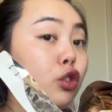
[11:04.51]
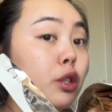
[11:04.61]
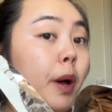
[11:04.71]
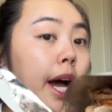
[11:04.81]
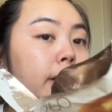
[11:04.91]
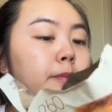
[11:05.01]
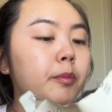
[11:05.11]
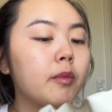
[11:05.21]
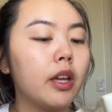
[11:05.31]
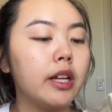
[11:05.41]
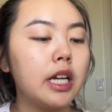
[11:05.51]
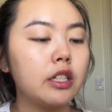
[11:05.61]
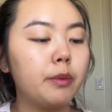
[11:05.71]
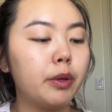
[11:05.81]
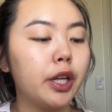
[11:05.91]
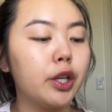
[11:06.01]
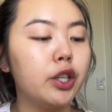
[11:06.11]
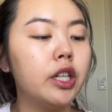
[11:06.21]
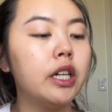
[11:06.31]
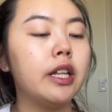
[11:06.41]
too bad. It's actually pretty
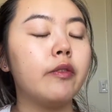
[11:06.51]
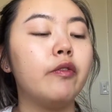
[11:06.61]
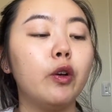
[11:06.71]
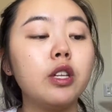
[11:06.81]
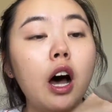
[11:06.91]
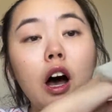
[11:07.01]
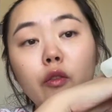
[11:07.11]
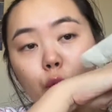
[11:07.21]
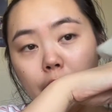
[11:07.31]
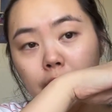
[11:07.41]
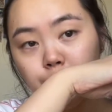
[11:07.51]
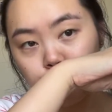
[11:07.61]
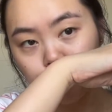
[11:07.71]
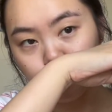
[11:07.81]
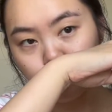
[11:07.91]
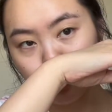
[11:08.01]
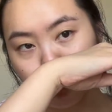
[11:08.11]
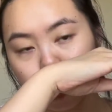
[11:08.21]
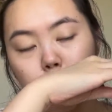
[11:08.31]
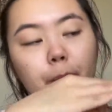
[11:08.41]
good. It fills halfway
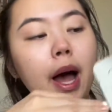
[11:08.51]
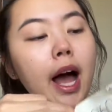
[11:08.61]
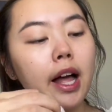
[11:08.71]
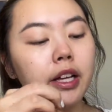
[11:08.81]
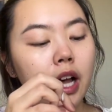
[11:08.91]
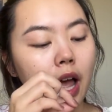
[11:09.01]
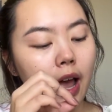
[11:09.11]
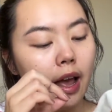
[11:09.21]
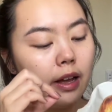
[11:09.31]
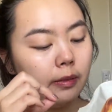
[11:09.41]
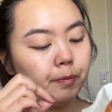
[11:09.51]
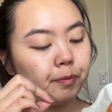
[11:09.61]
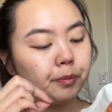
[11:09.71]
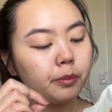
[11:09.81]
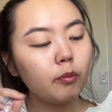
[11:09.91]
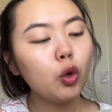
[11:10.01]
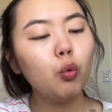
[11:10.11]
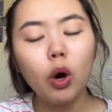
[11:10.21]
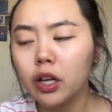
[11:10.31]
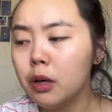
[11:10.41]
to the bag, and
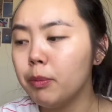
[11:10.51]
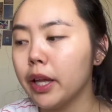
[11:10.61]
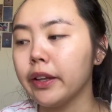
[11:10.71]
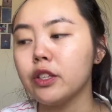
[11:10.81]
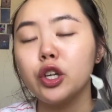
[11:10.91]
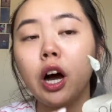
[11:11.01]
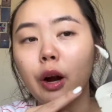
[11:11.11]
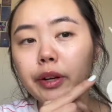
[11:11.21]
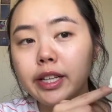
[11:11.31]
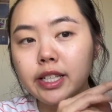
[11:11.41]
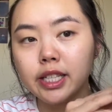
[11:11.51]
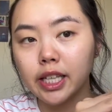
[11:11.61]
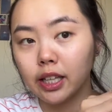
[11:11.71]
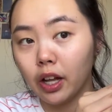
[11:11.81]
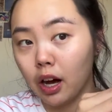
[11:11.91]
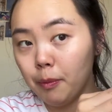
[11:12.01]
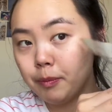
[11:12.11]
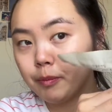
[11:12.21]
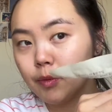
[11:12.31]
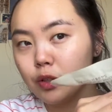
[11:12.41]
one complaint is you can't really seal it up,
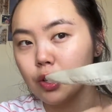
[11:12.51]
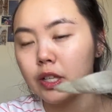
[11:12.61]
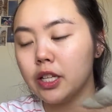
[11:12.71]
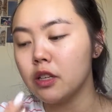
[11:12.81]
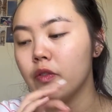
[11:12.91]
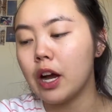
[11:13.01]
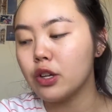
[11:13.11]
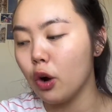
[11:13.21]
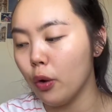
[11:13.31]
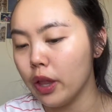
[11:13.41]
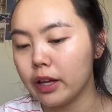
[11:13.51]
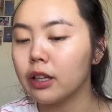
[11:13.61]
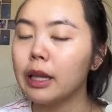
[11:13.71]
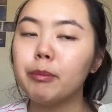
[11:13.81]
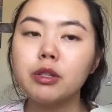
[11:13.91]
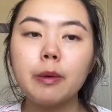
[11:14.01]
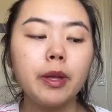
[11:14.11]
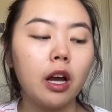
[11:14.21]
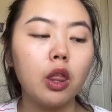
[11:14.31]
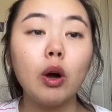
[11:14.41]
so you need to find your own like clip or
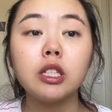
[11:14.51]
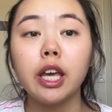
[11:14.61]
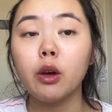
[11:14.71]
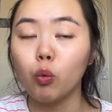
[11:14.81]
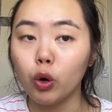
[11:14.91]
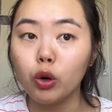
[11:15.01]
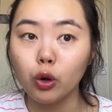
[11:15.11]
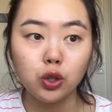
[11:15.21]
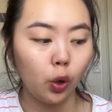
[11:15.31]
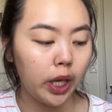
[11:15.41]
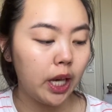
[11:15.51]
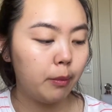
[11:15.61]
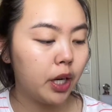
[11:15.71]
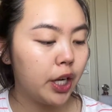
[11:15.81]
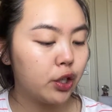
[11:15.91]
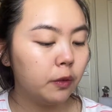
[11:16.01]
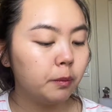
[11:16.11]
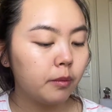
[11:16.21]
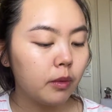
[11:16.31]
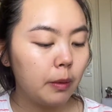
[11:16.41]
something, otherwise it will go soggy, I'm pretty sure.
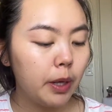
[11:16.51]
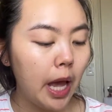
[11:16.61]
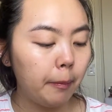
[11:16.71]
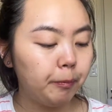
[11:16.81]
But yeah,